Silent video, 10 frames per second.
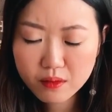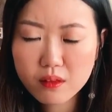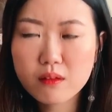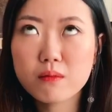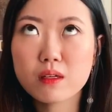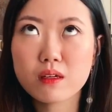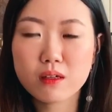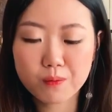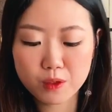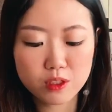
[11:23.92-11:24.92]
my
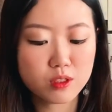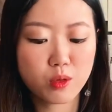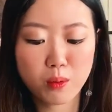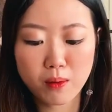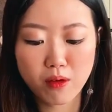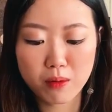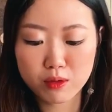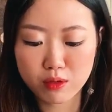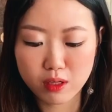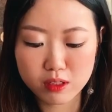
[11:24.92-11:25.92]
god, this is tom yum ramen
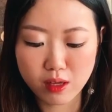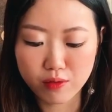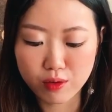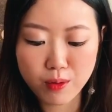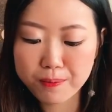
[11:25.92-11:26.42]
to the next level.